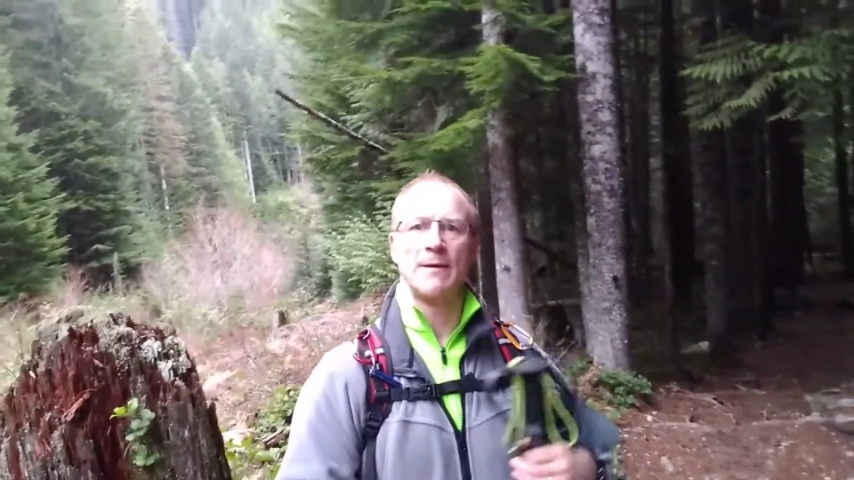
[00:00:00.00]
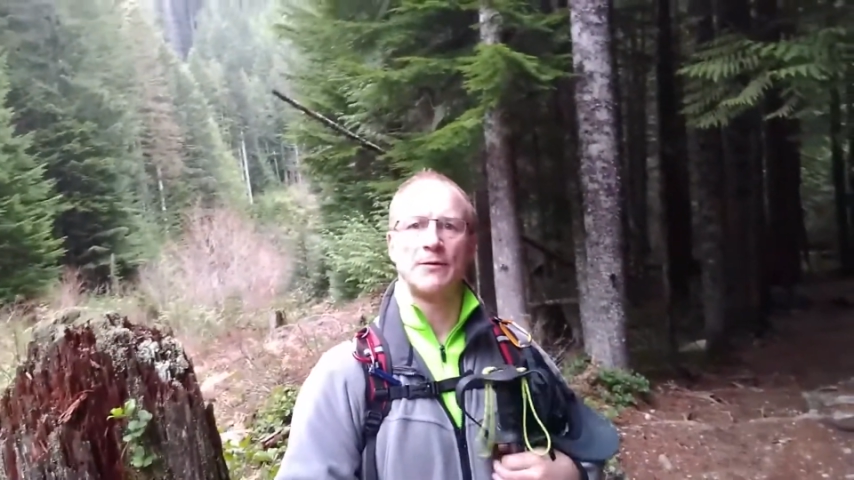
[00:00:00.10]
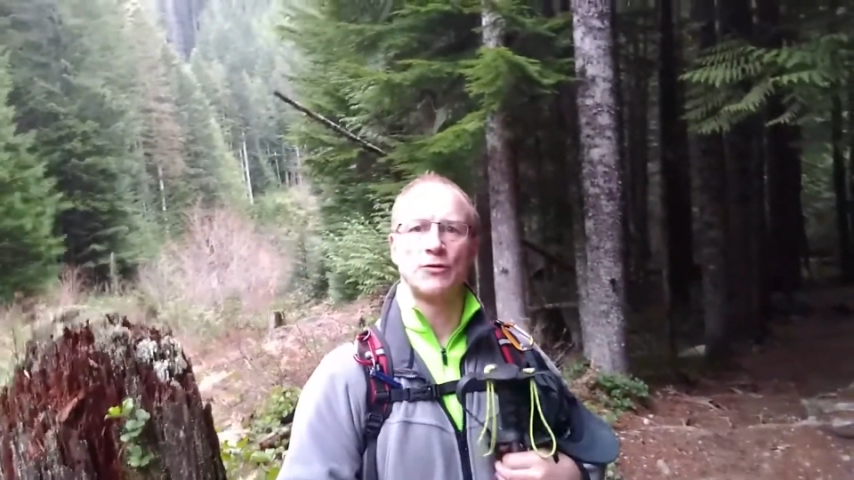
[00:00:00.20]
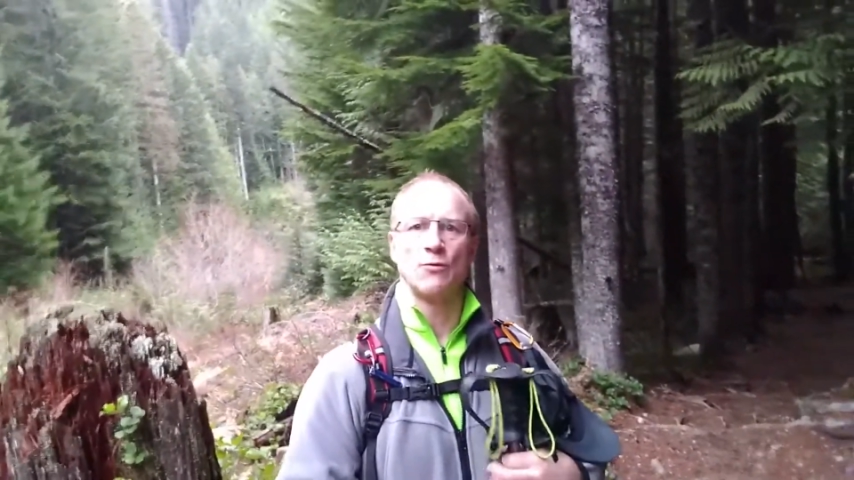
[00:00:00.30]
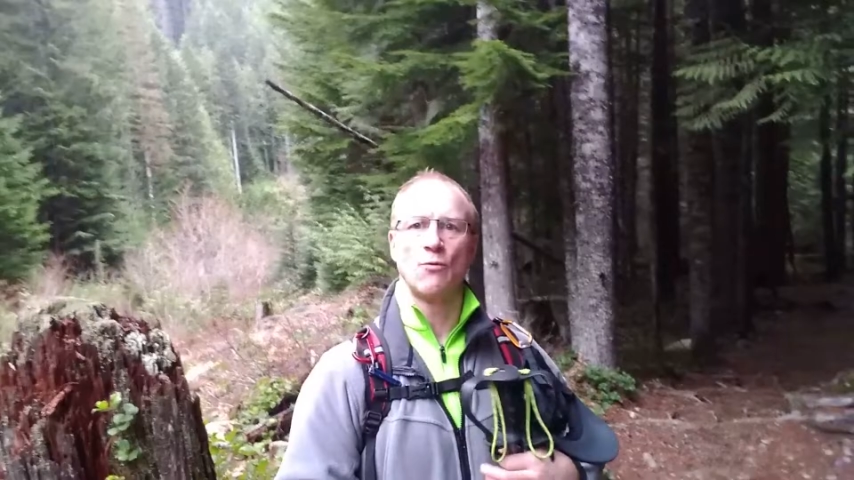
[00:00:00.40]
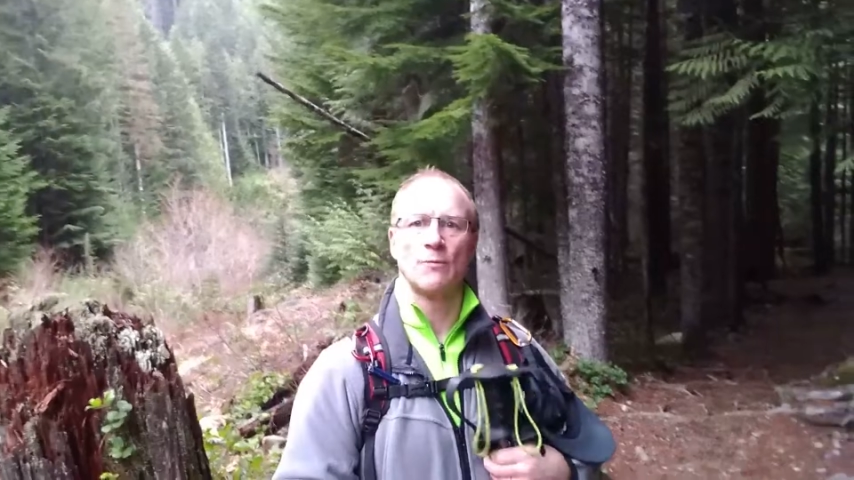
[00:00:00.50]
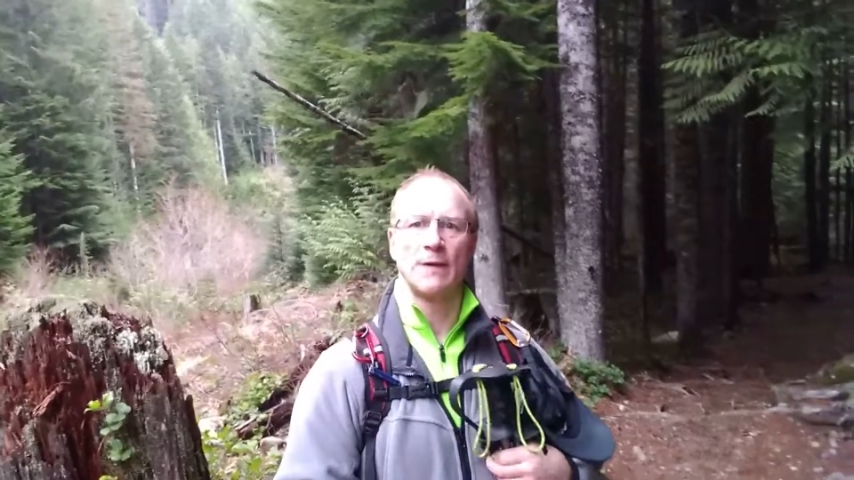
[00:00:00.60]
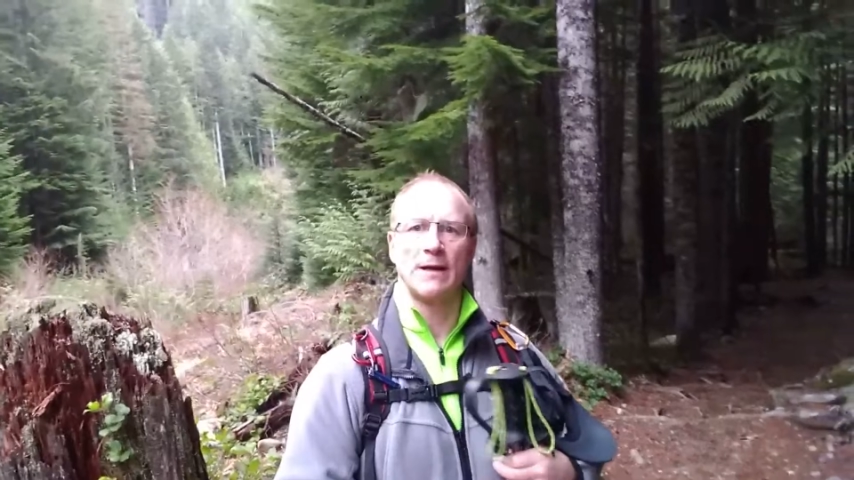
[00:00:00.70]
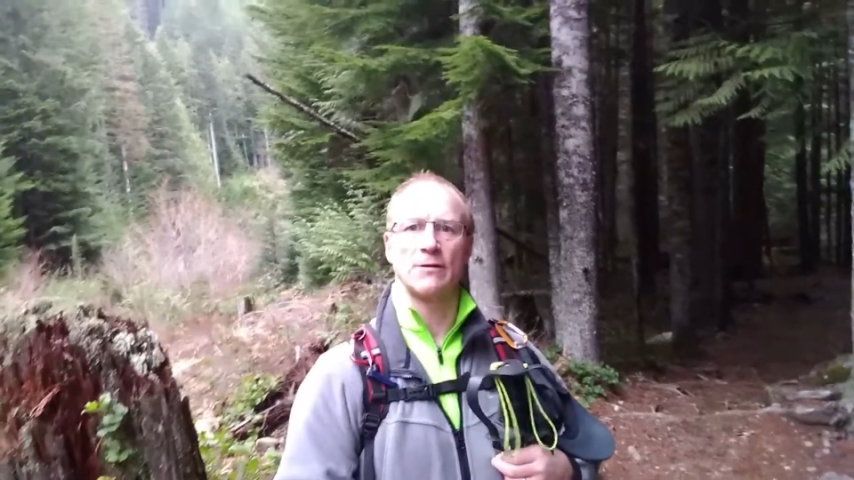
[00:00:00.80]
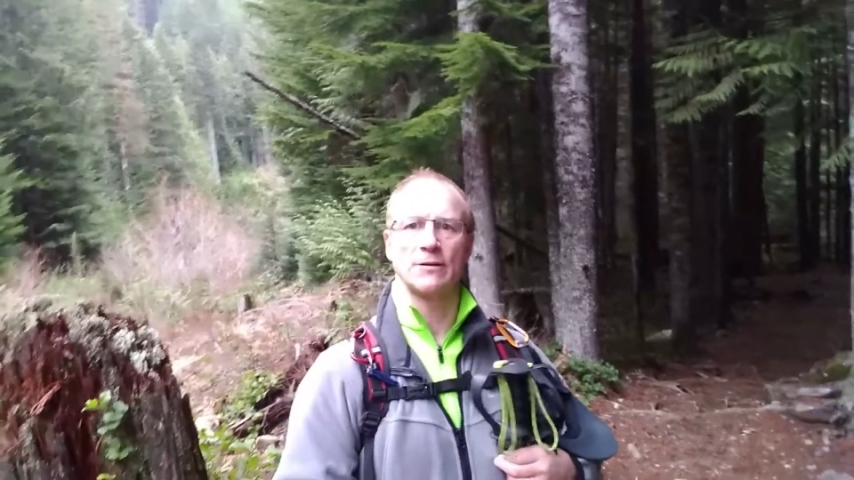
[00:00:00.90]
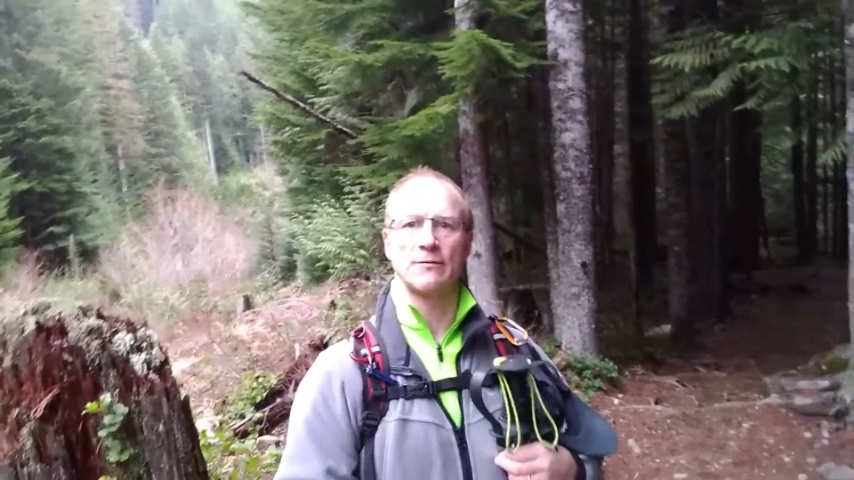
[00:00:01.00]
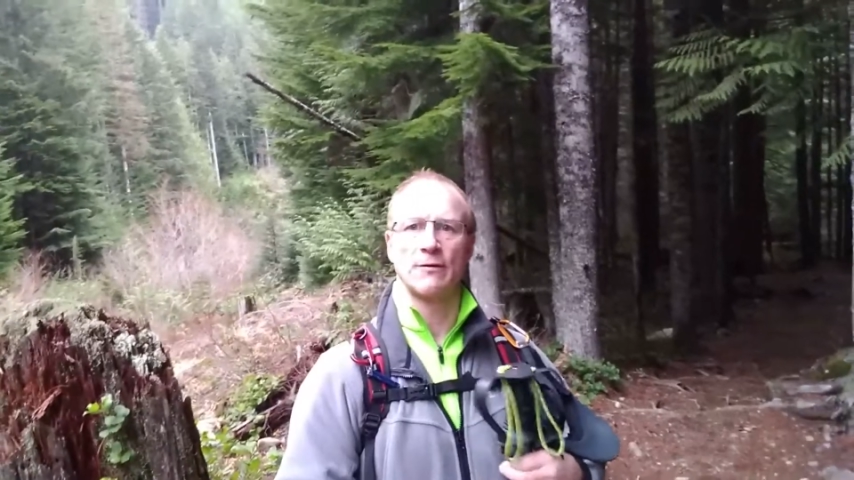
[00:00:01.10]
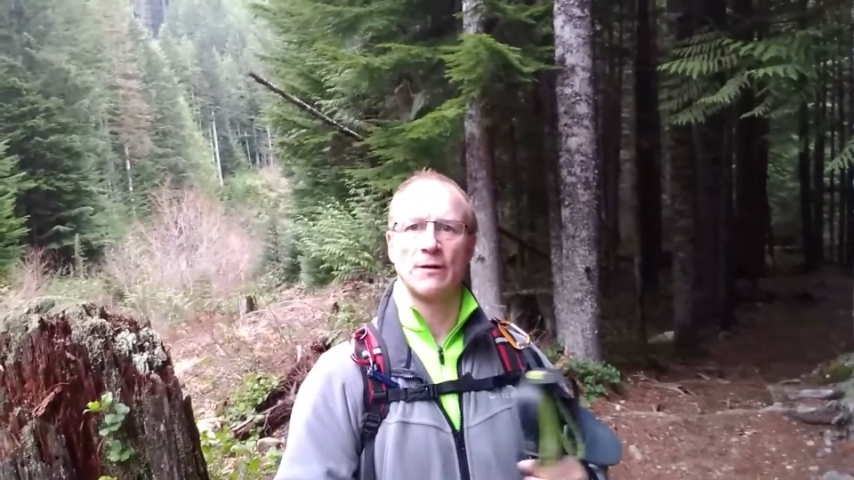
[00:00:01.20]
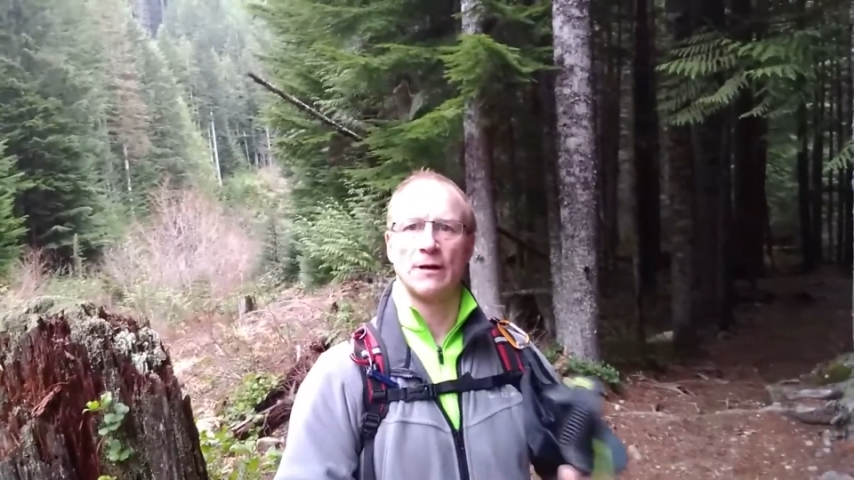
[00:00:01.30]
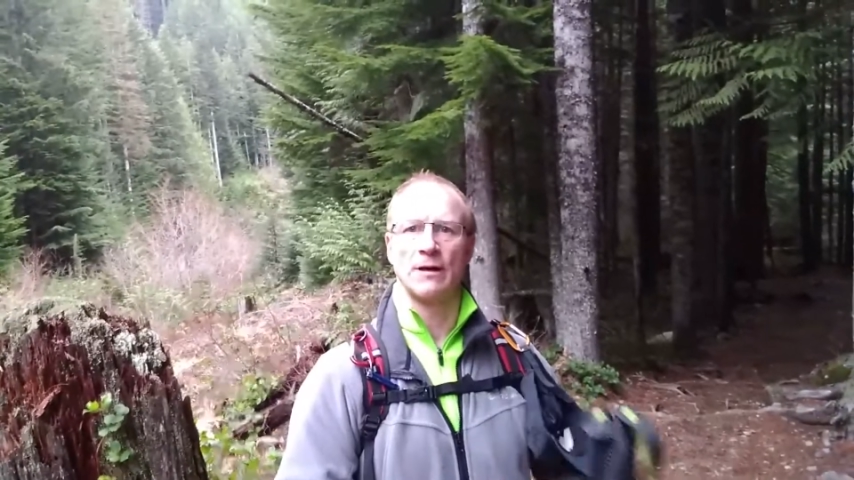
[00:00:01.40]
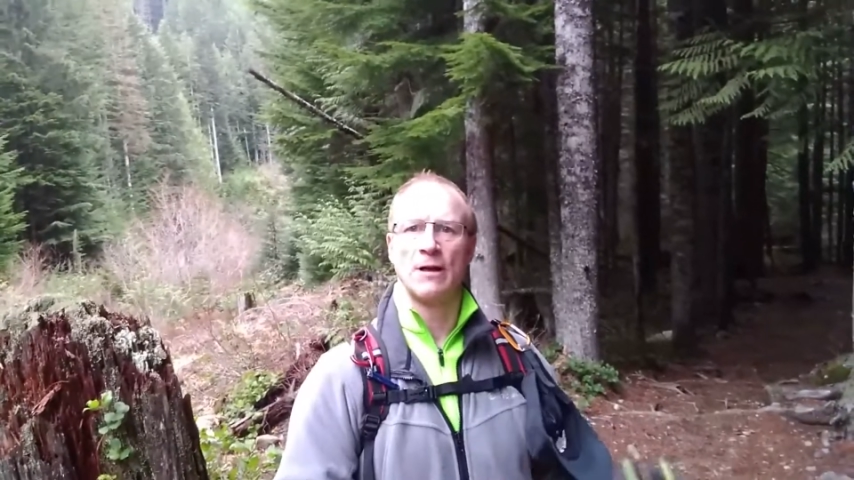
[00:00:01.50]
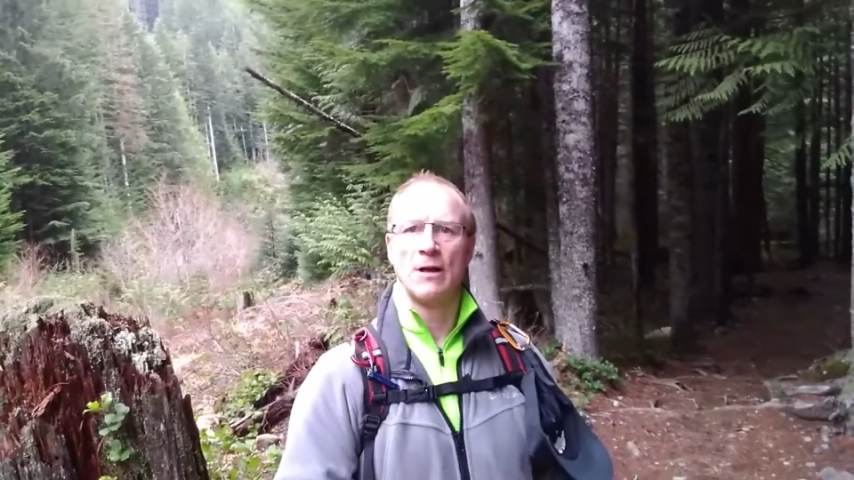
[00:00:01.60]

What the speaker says: maybe 2 warm layers for the